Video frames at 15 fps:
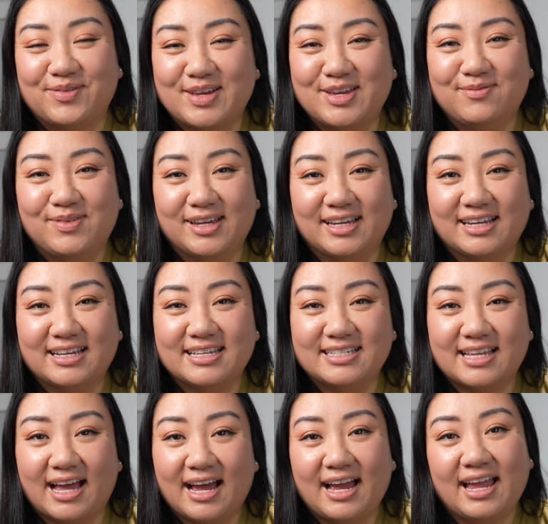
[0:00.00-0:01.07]
me
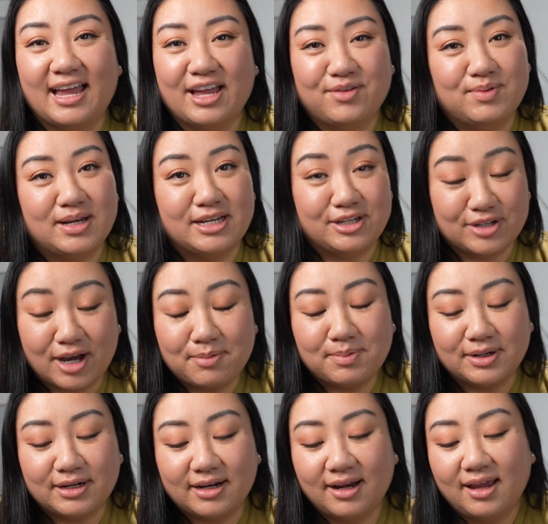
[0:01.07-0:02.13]
because I am a
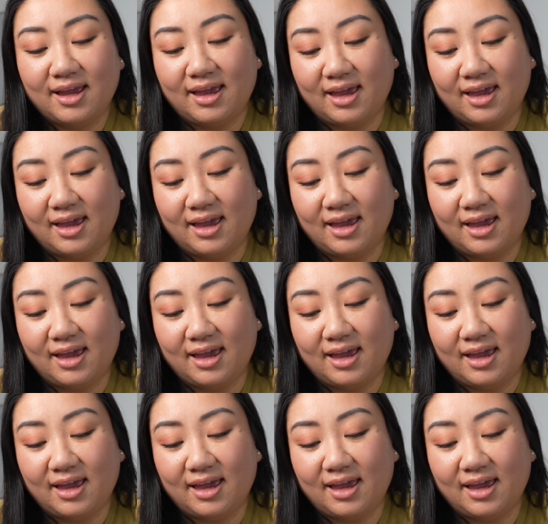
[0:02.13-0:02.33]
shopper